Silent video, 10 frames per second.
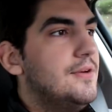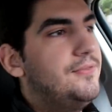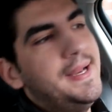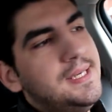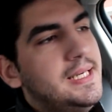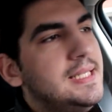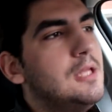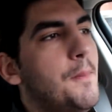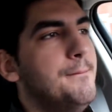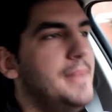Finally,
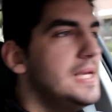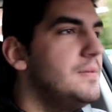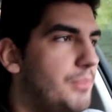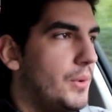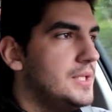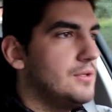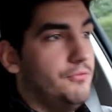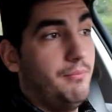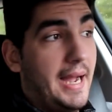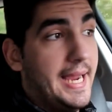the main point
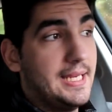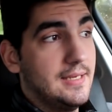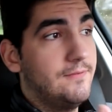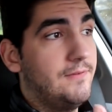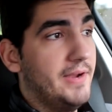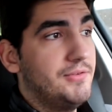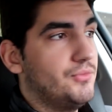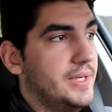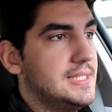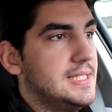of buying a
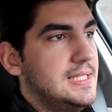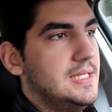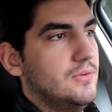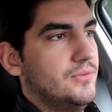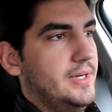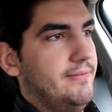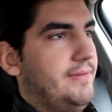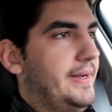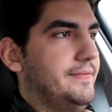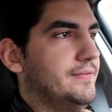520d over a
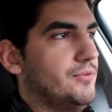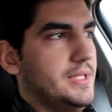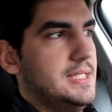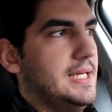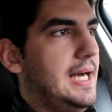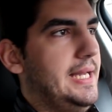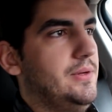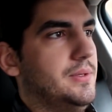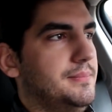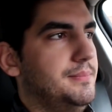
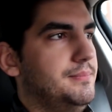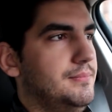520i or